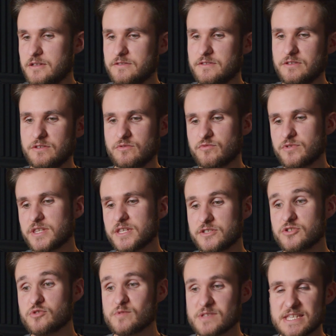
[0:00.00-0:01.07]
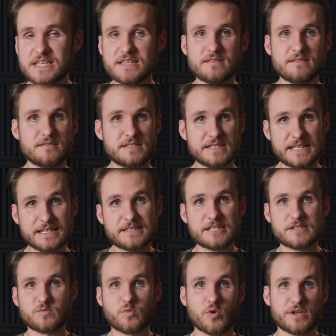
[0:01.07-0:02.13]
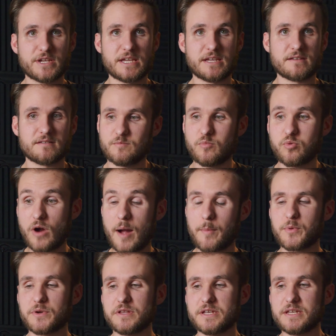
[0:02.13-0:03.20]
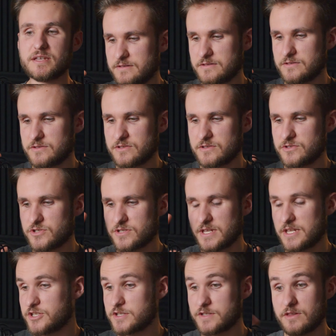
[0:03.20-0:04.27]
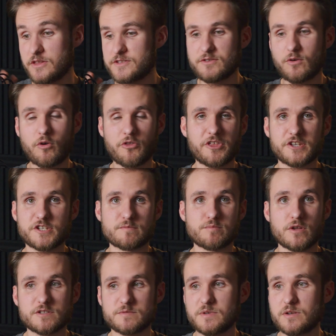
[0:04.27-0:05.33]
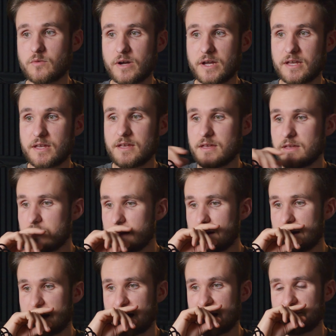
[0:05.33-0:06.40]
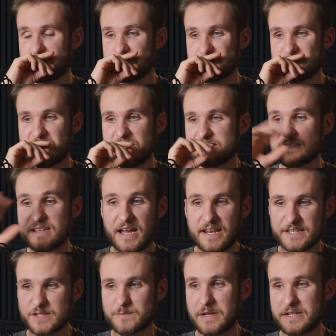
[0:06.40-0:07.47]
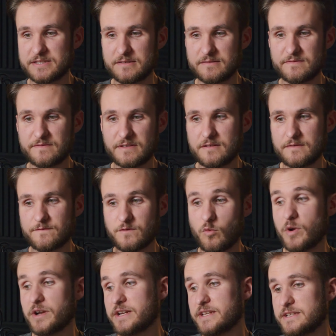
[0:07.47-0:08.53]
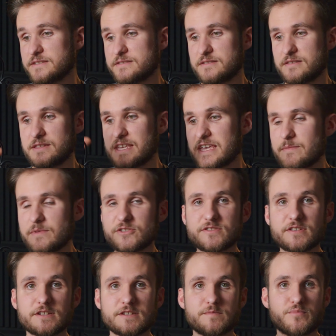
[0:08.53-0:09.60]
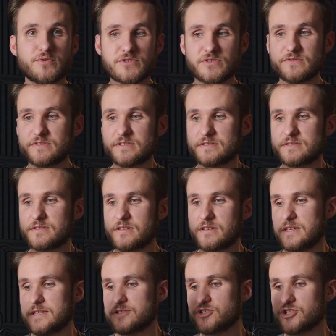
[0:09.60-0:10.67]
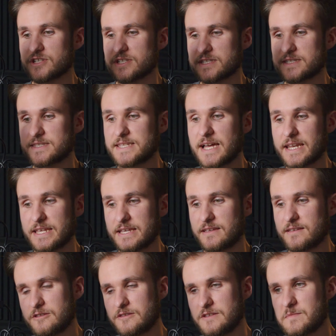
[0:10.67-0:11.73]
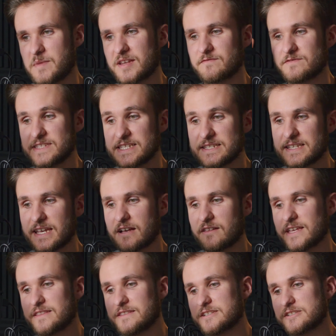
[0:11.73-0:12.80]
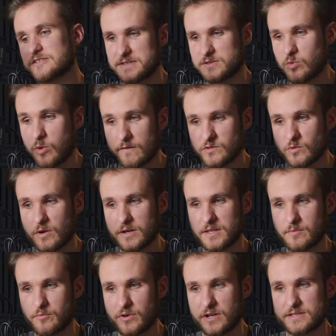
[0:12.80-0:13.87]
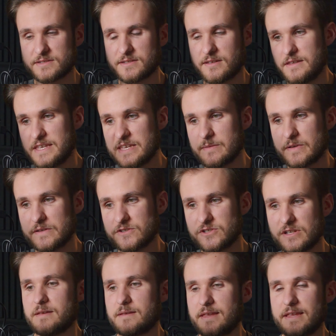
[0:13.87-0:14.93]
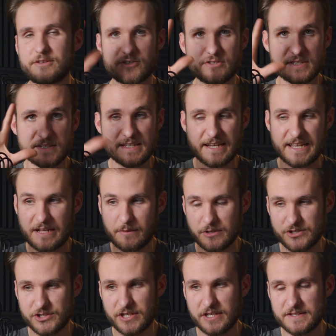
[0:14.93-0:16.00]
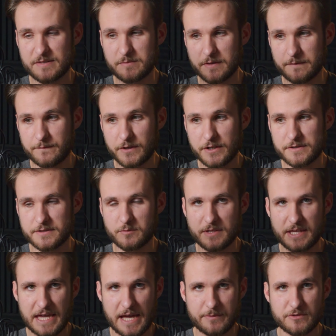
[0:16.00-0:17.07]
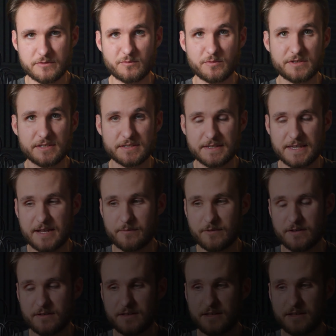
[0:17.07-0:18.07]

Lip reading: that you really do need to get this working properly, this whole thing just blows me away. It's not expensive for what it is. The image that it produces is just stunning. The amount of detail in this 12:1 compressed image. In just a second, I want to show you some of the footage that we captured with this camera.